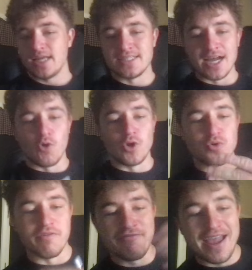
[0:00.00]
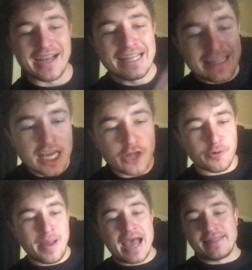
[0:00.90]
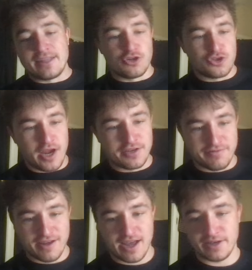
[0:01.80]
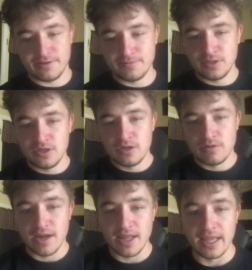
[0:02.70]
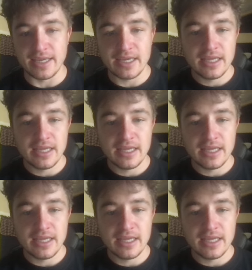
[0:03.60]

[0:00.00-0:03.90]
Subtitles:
not going to affect the other path that you're trying to find, right? Like,